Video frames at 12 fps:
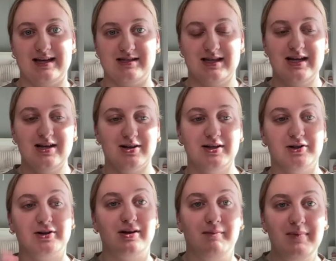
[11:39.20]
end of the year, and you're
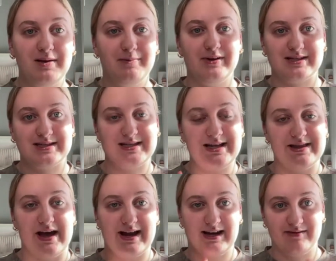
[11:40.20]
going to be able to see
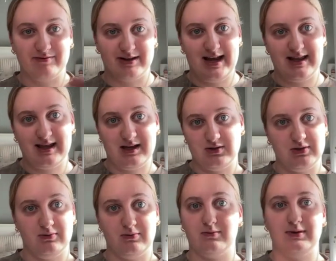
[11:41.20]
that every day that you
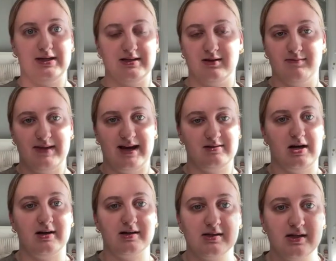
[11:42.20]
do these little math
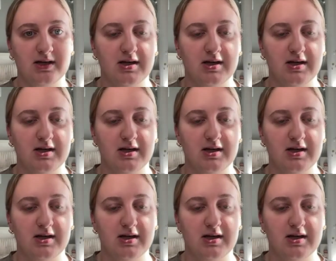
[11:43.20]
talks.